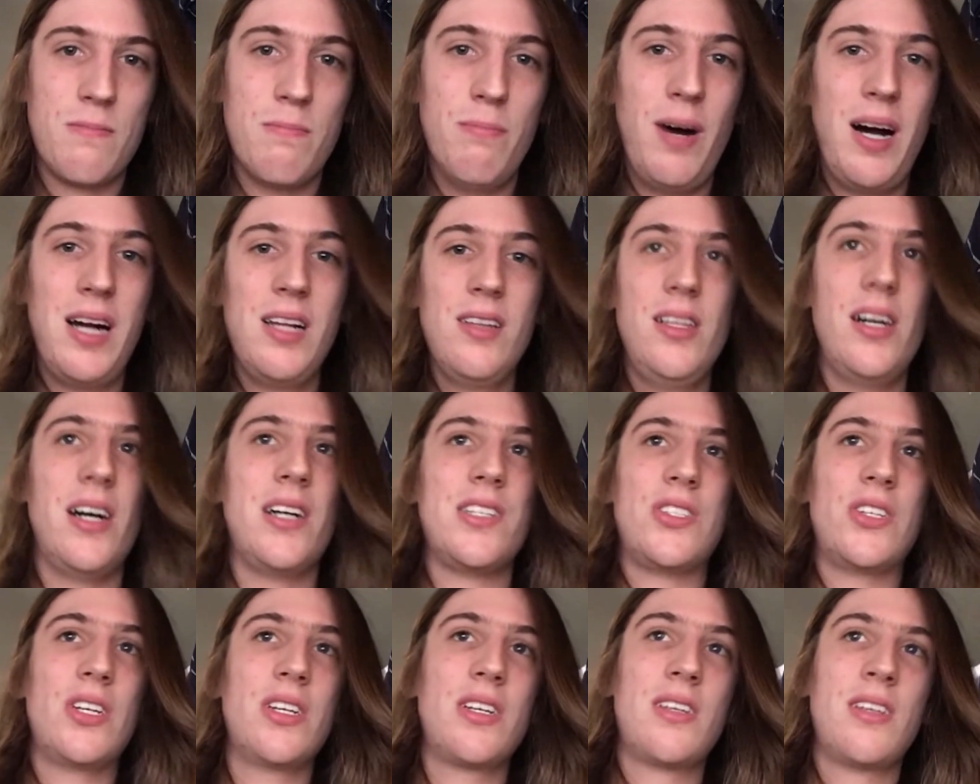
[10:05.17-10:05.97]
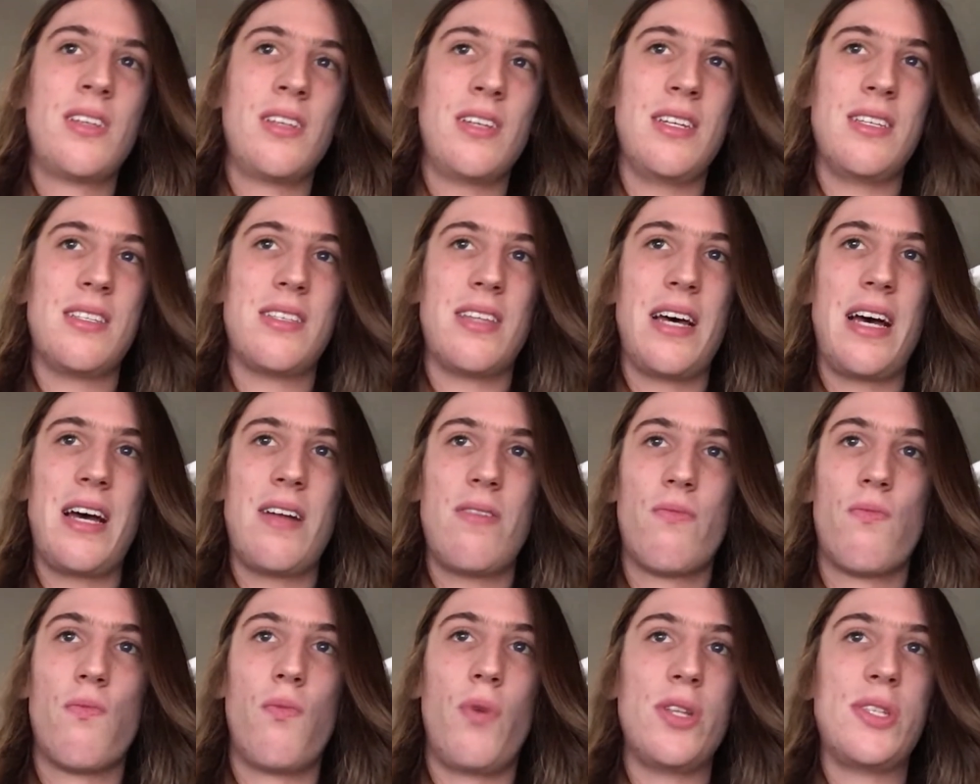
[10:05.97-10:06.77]
My logic is
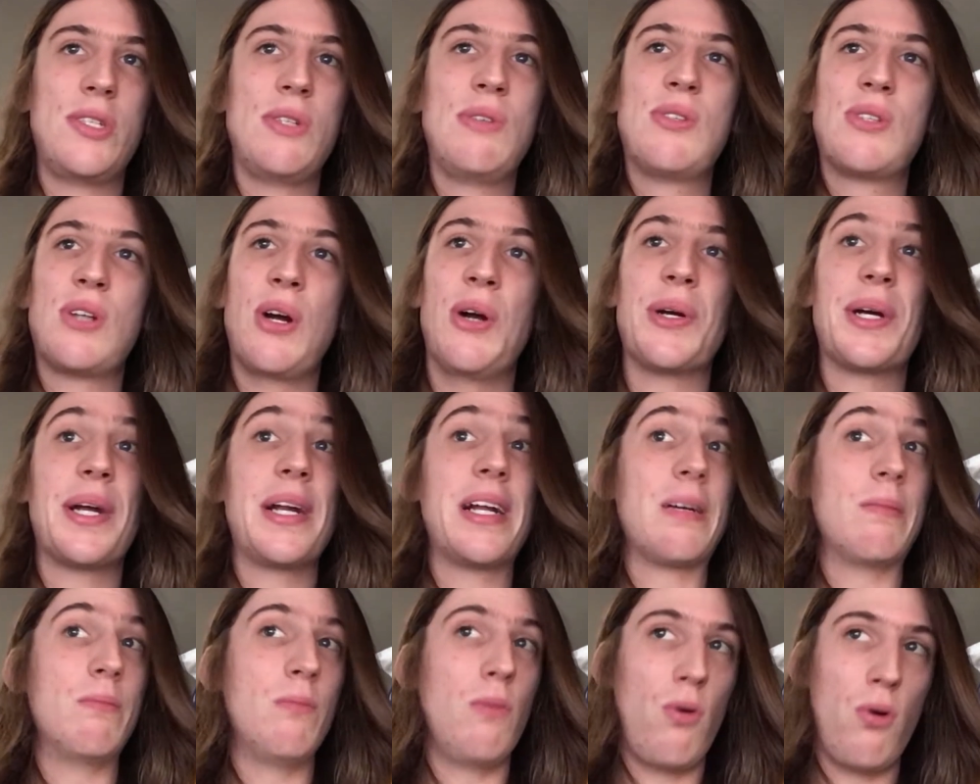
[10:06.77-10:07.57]
that once you start getting